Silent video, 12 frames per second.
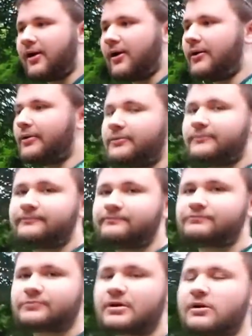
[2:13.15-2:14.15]
Get the sauce
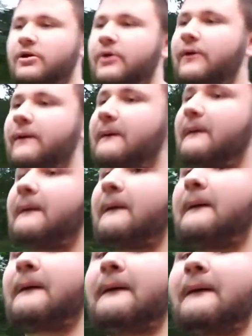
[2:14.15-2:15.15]
out. Show them the
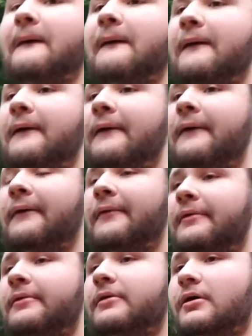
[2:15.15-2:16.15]
sauce.
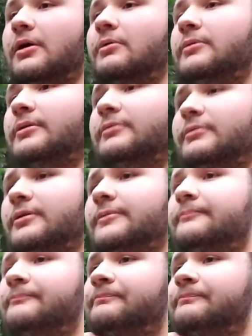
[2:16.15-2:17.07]
Oh, we will, we will.